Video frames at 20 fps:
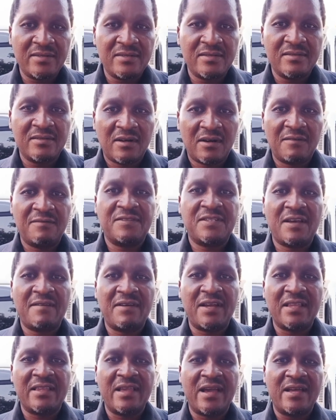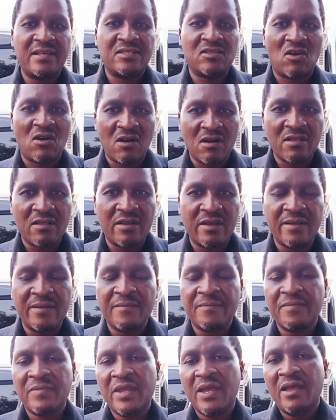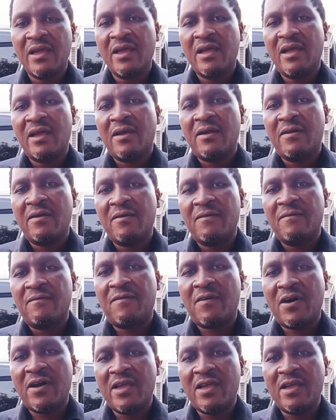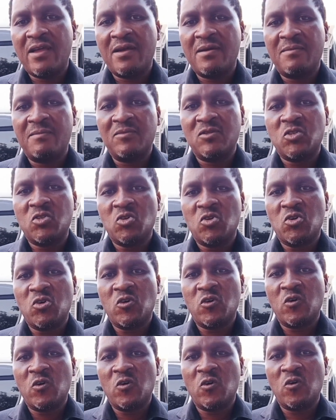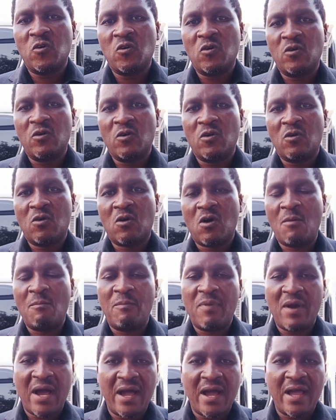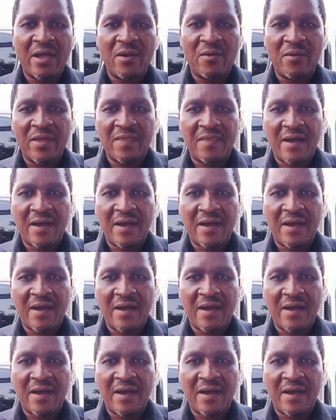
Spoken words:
The political heat is rising in Zambia ahead of the 2026 general elections.